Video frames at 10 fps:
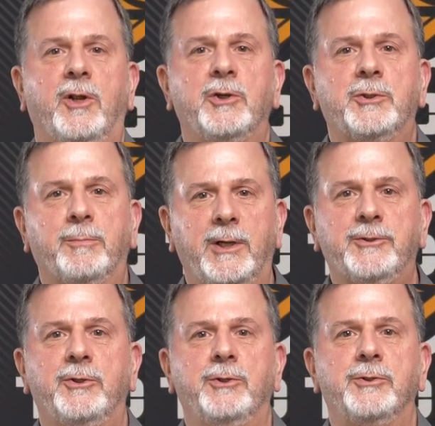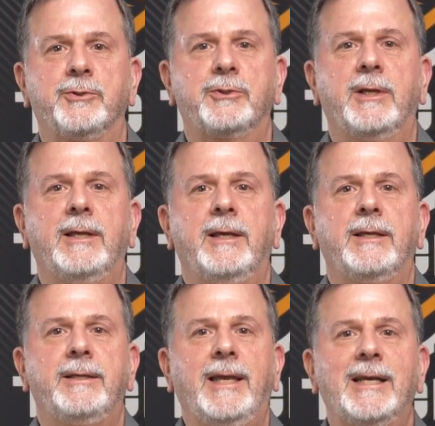on our suppressors,
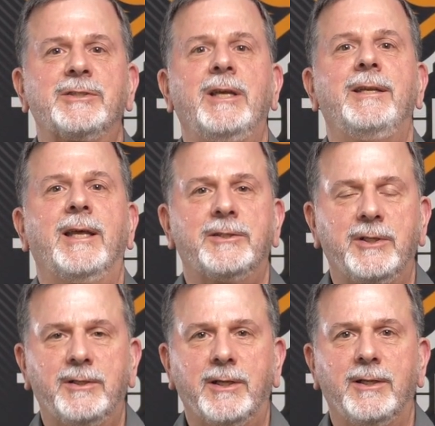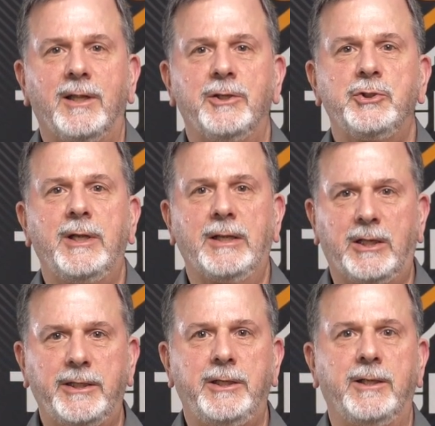gas indexing technology, and
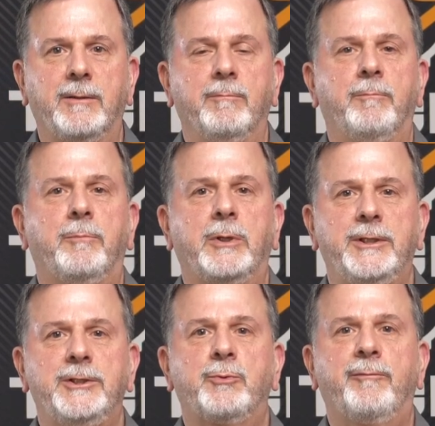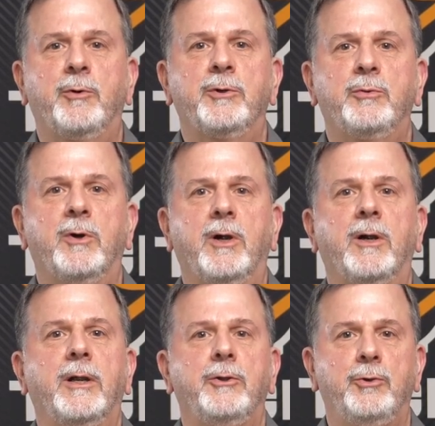cleaning, please refer to
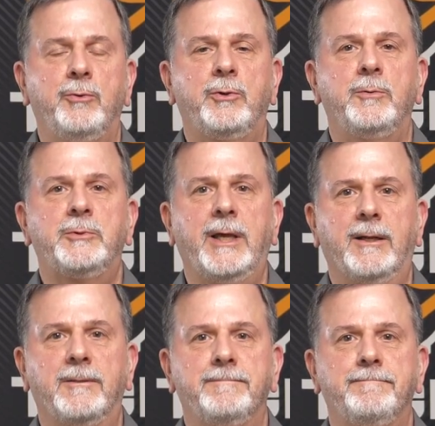our YouTube channel.